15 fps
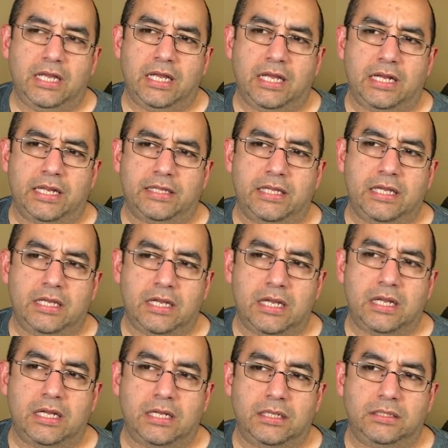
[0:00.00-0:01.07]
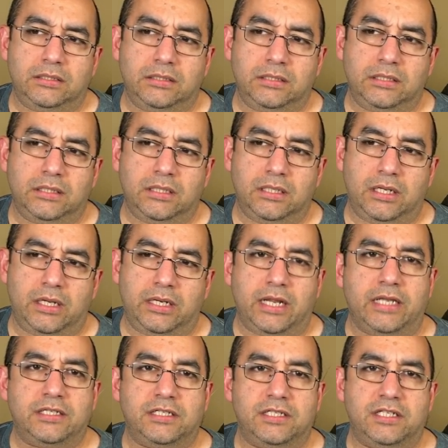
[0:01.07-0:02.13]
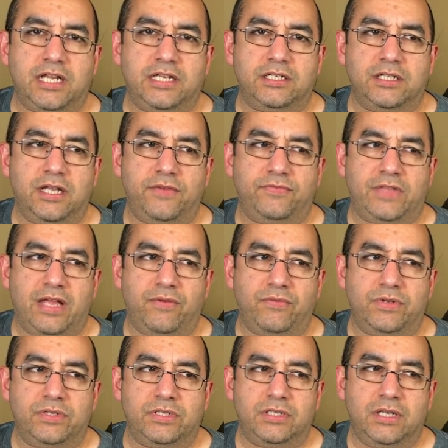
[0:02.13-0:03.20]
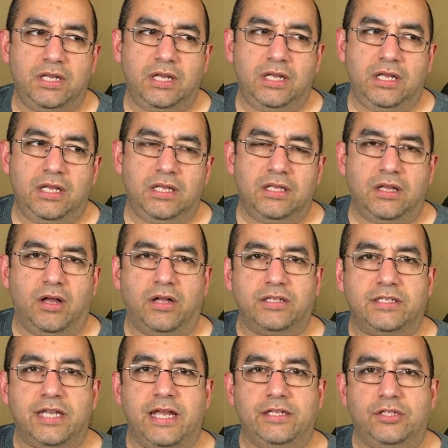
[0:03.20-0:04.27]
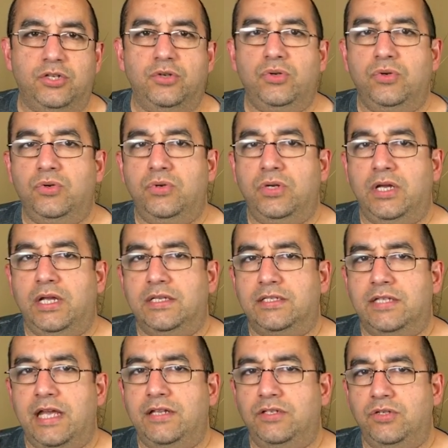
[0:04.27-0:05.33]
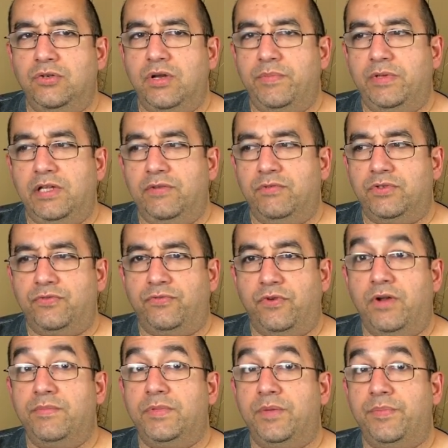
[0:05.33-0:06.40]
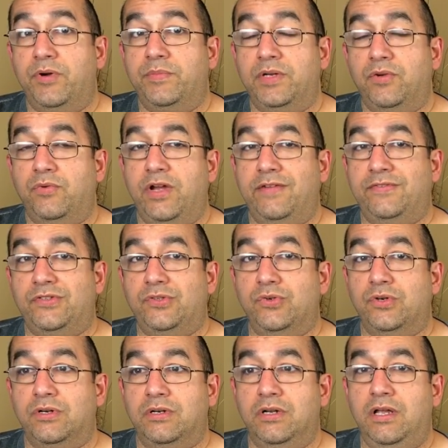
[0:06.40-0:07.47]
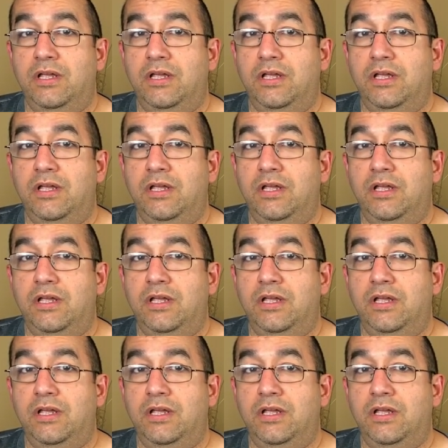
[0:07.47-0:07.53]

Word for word: And I think uh, on Exit Stage Left, that was on side two, and side two, I believe, was from the Permanent Waves tour.